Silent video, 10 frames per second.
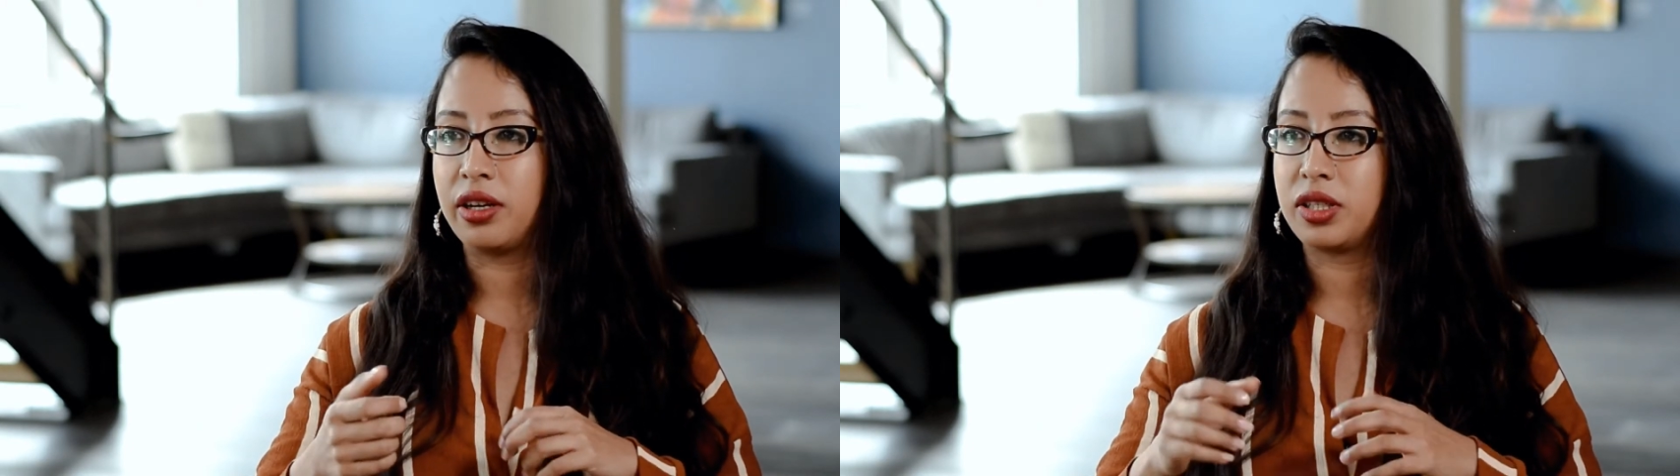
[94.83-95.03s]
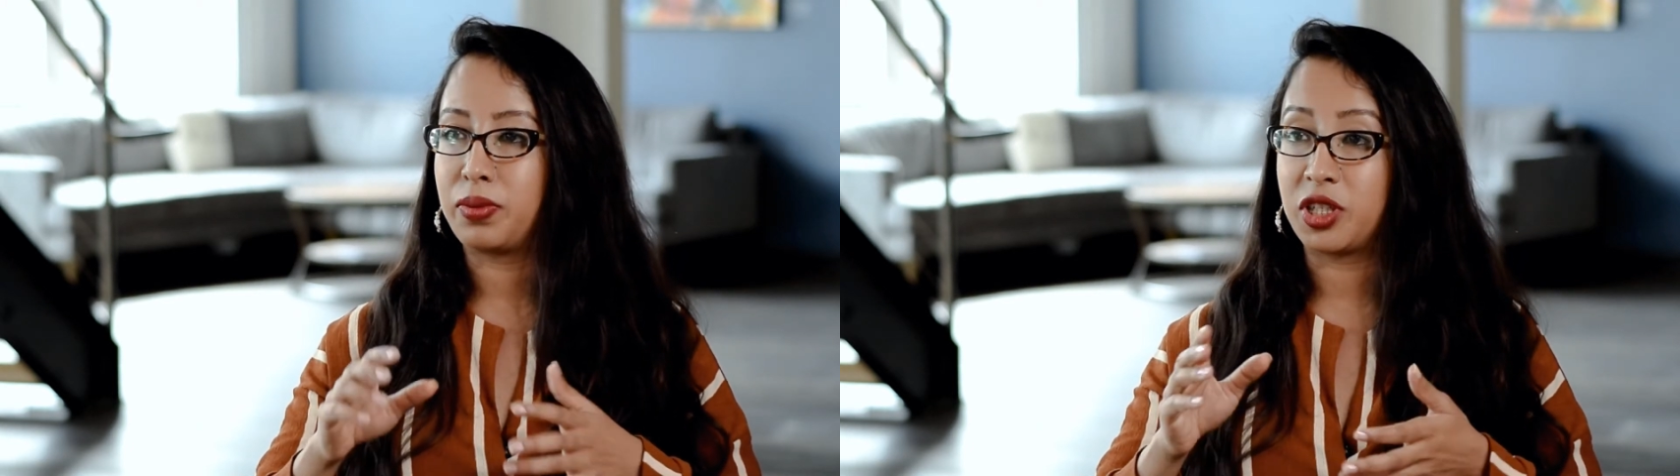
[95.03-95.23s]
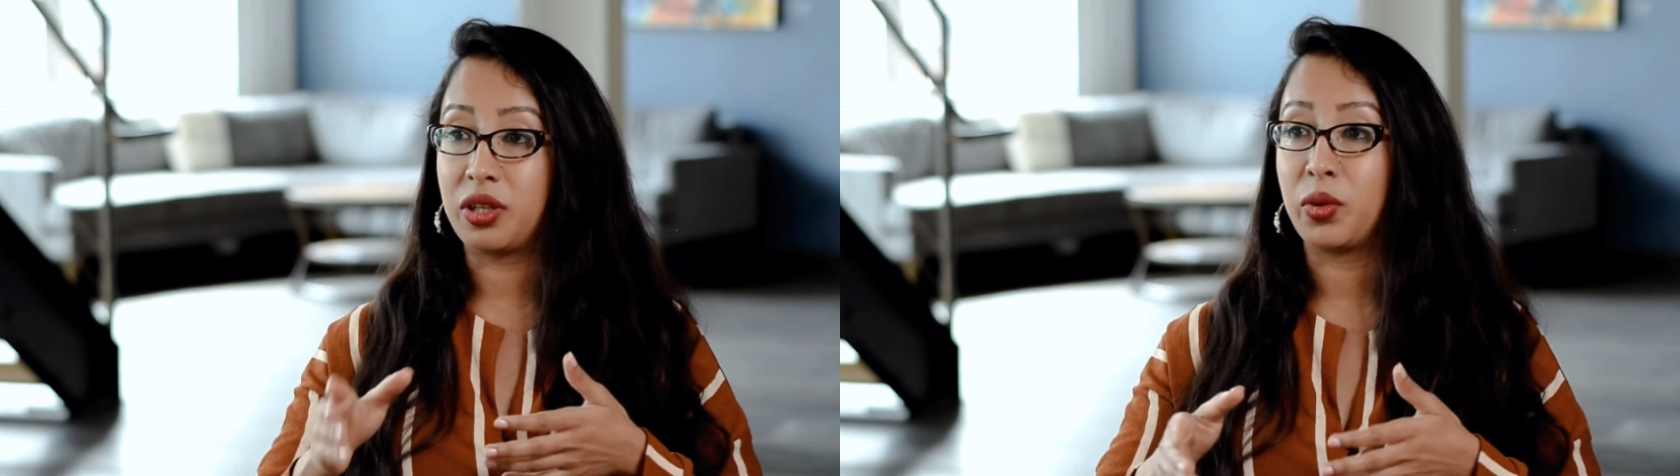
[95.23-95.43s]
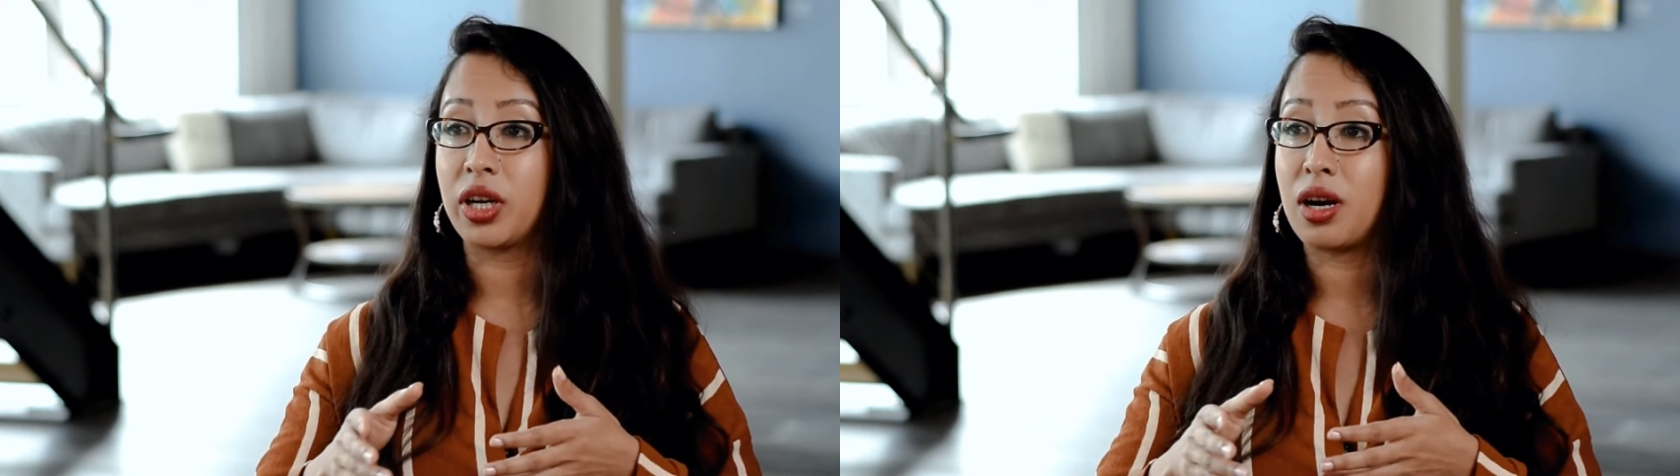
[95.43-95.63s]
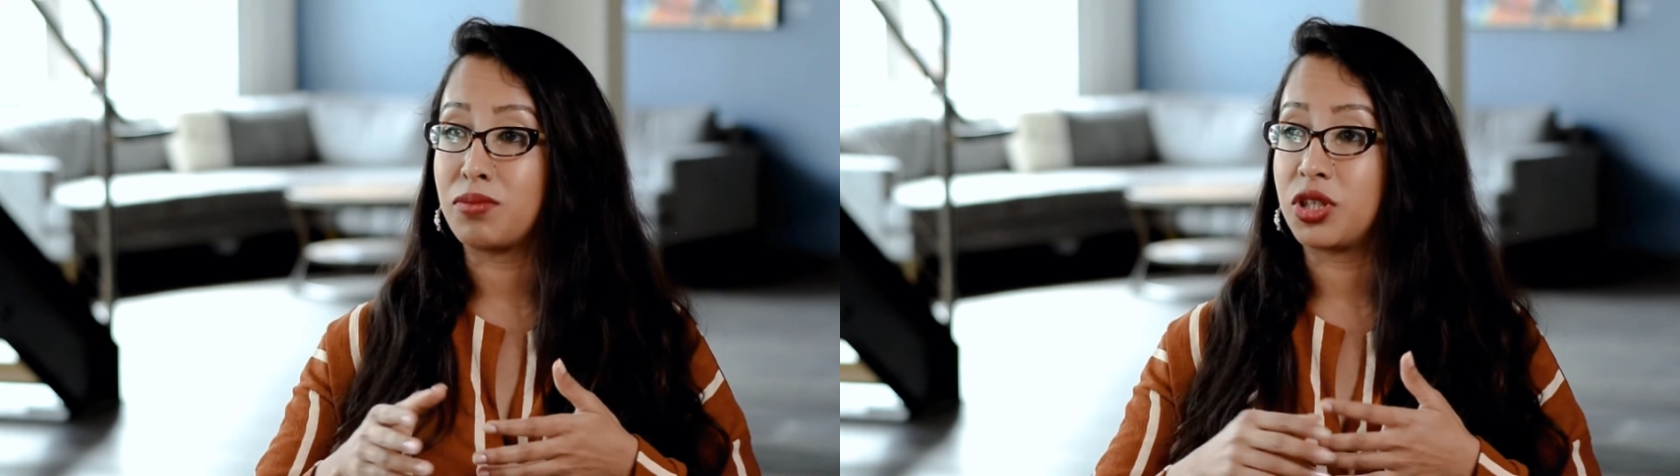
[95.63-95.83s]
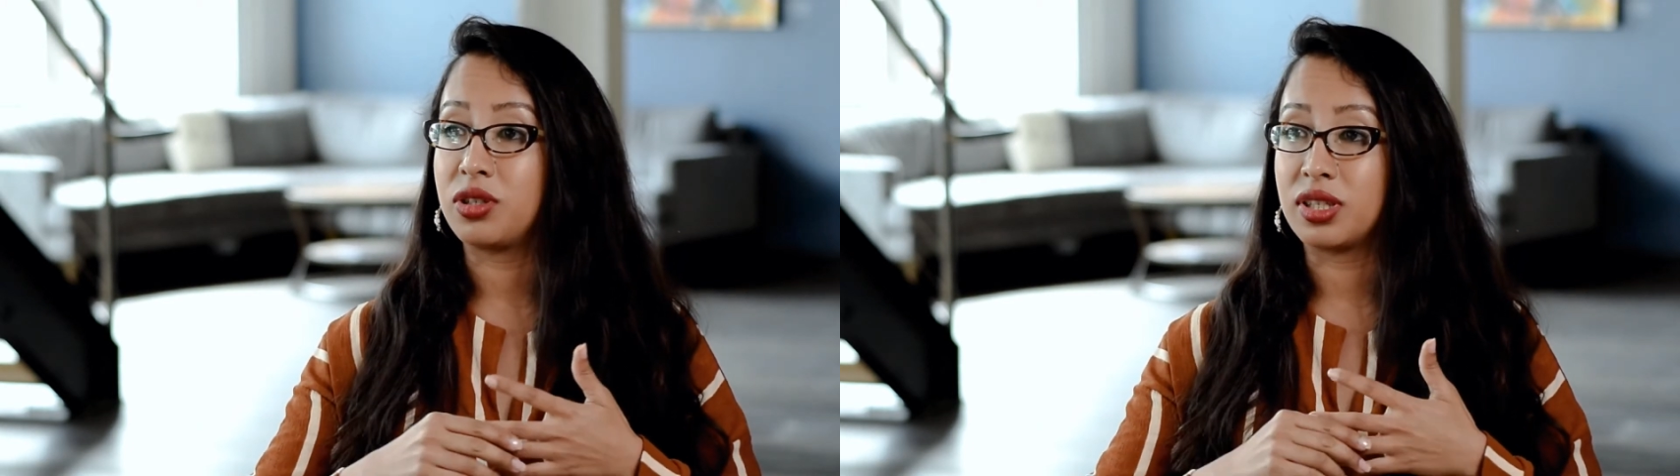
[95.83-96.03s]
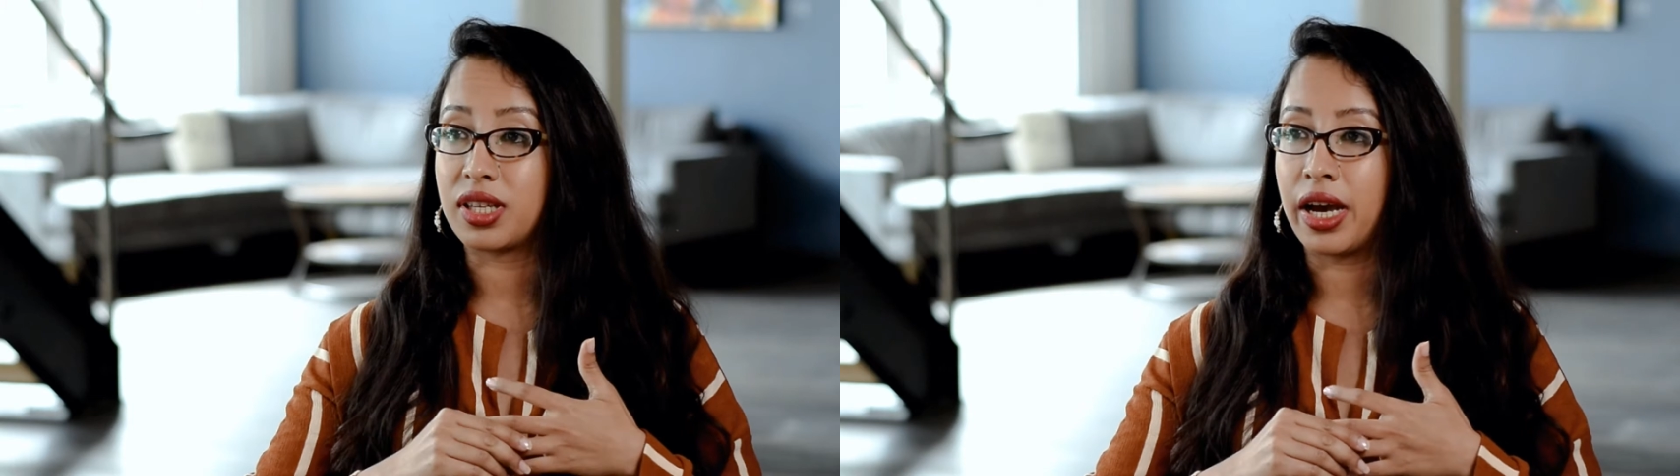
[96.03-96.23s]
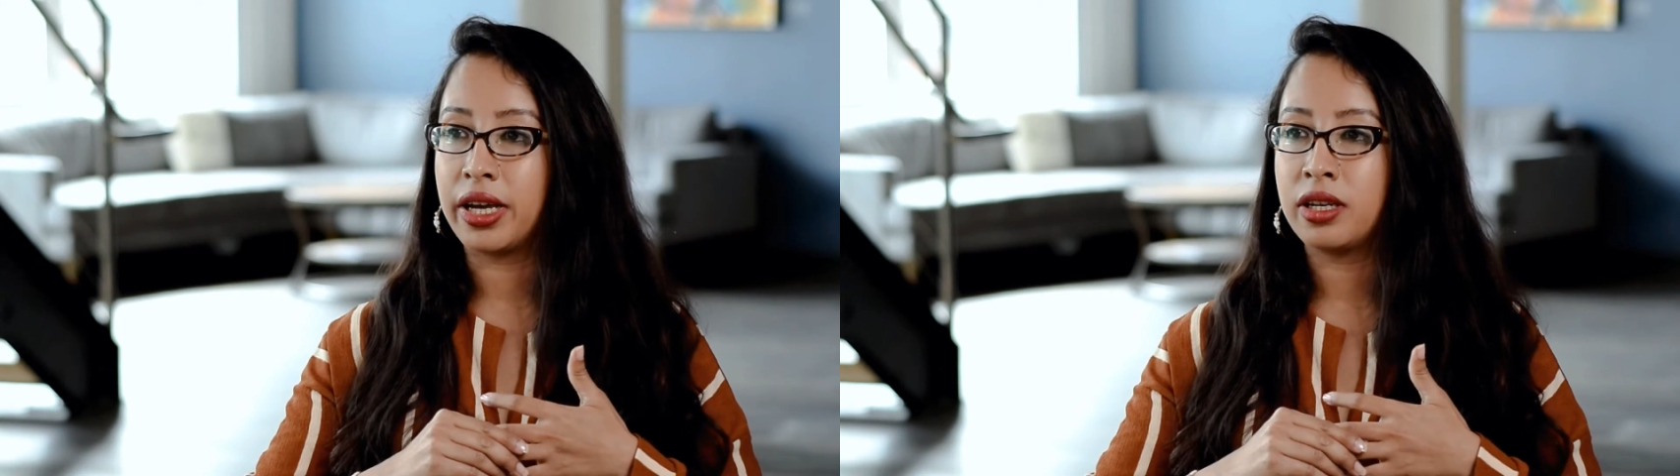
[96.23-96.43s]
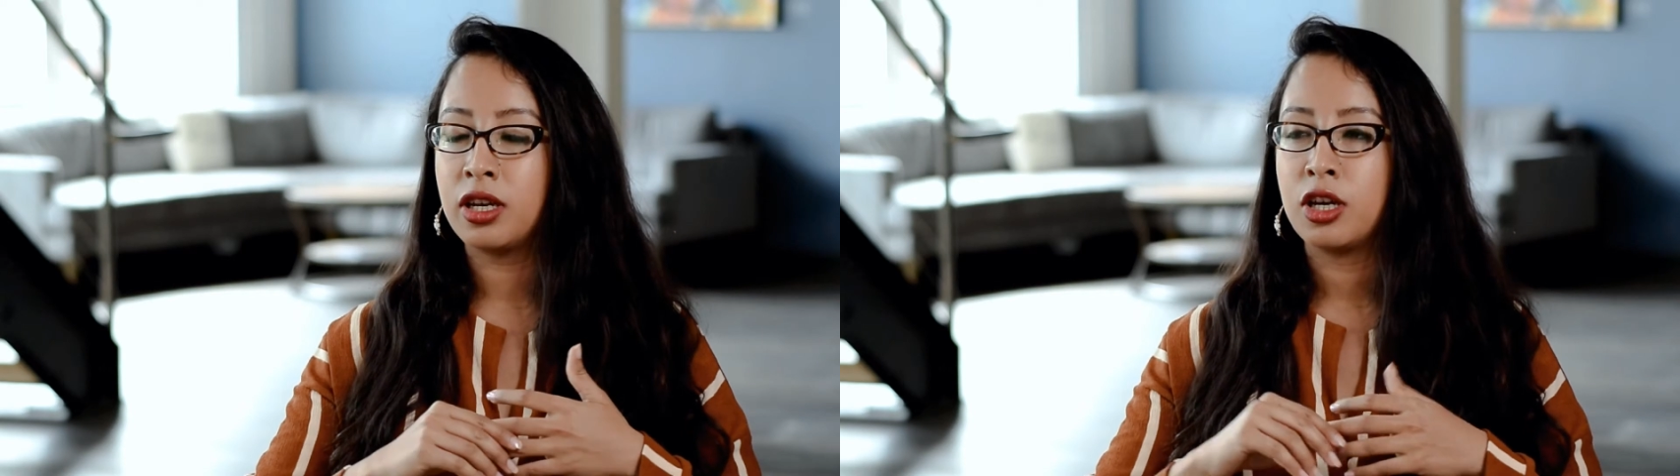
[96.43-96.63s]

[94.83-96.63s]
especially when it comes to design.